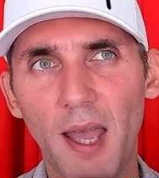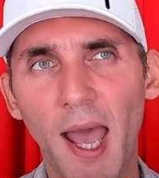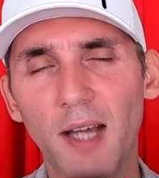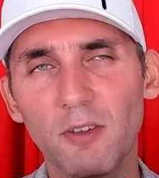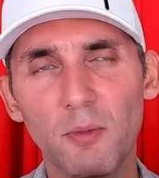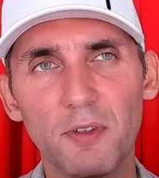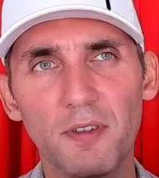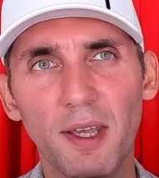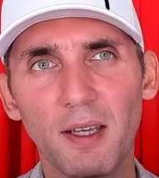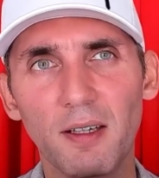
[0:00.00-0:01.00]
act
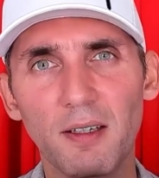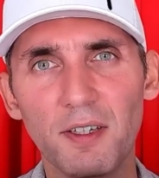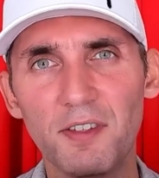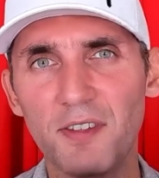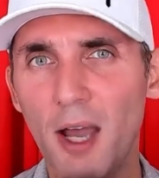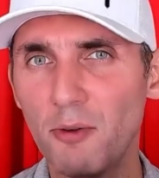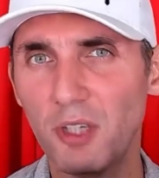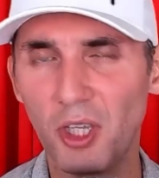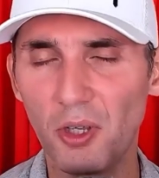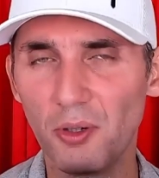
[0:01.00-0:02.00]
almost like a
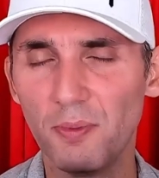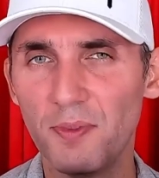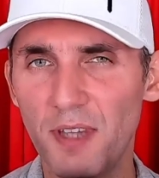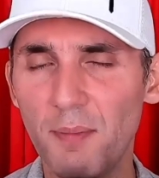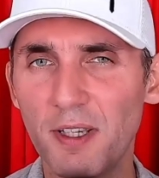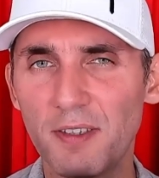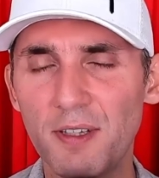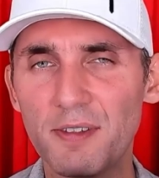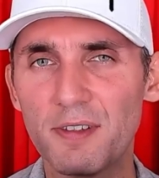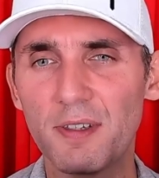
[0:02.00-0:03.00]
sound cue. Does that make
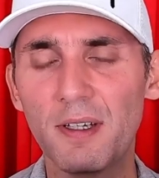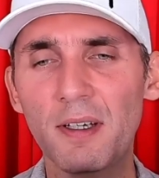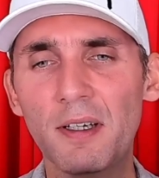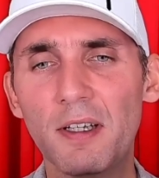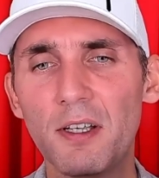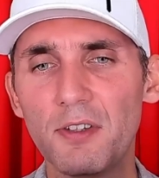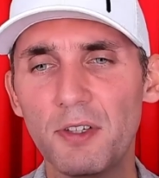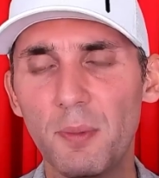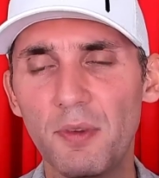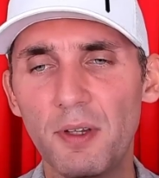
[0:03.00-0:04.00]
sense?
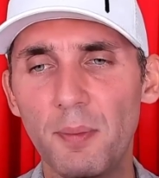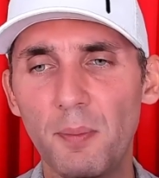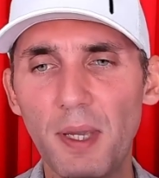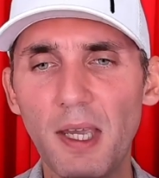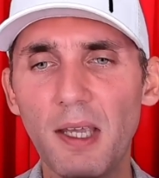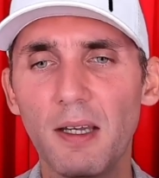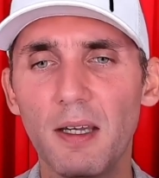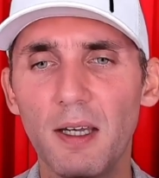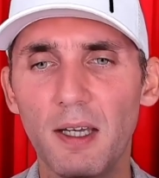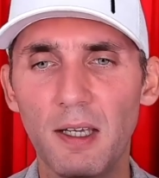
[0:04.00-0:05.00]
So the B
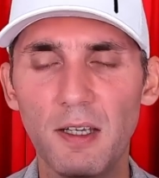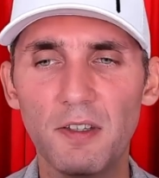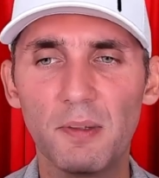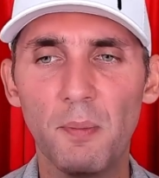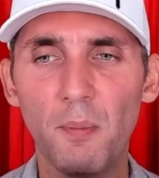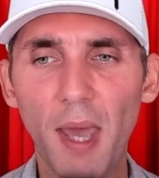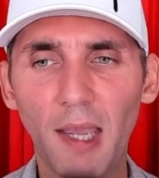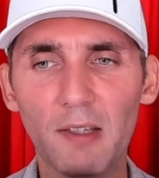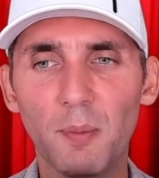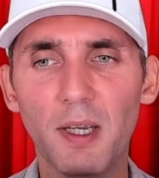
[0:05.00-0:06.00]
is
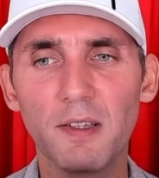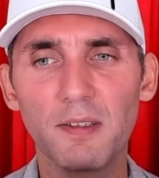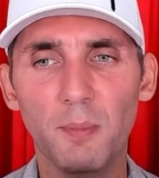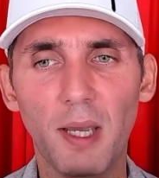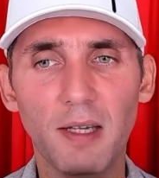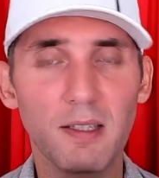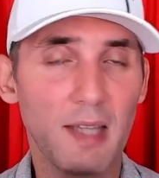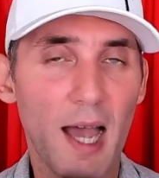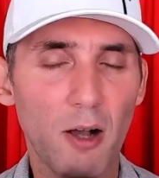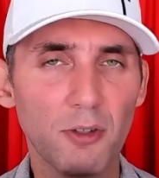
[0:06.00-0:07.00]
bait because bait
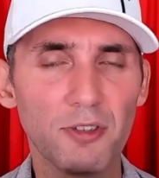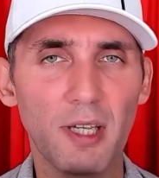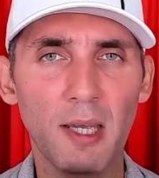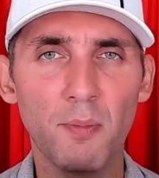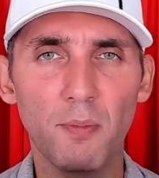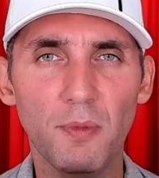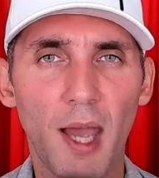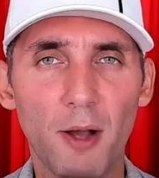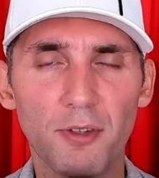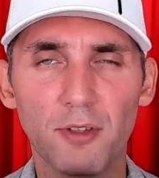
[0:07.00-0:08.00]
is house,
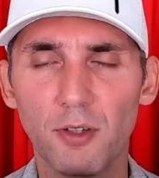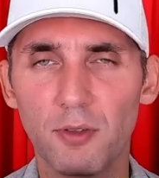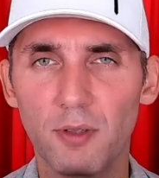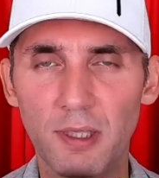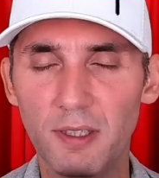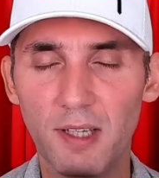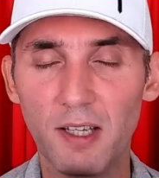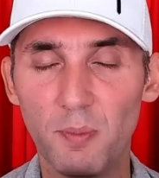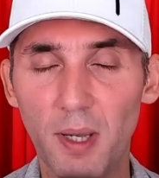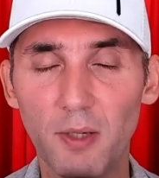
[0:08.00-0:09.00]
and house starts, in this
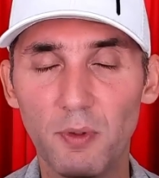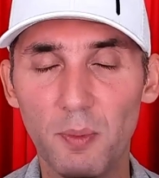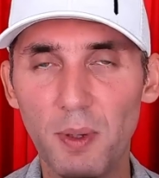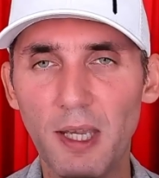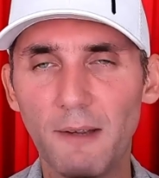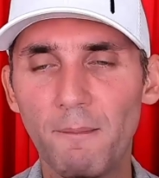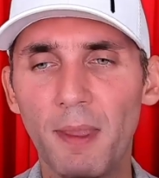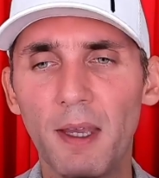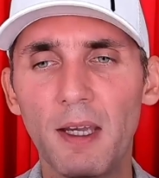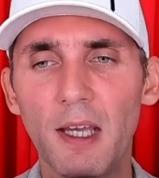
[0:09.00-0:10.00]
case, bait with a B.
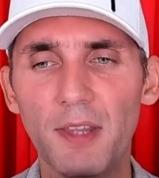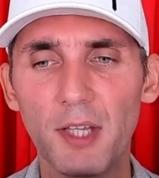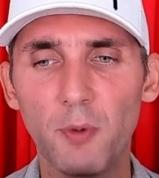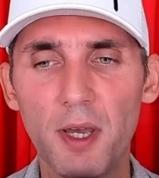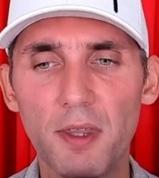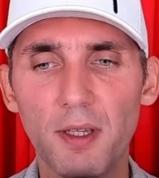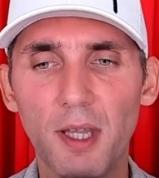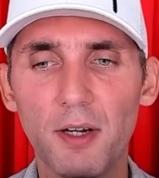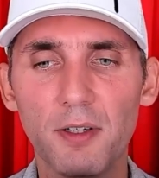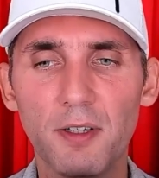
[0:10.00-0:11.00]
That's why the
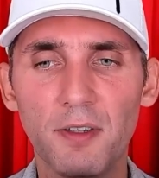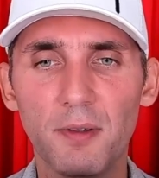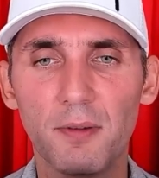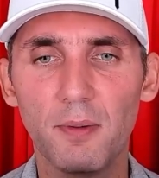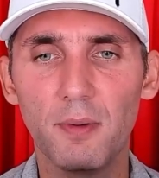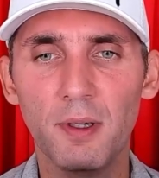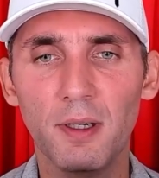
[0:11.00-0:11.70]
letter is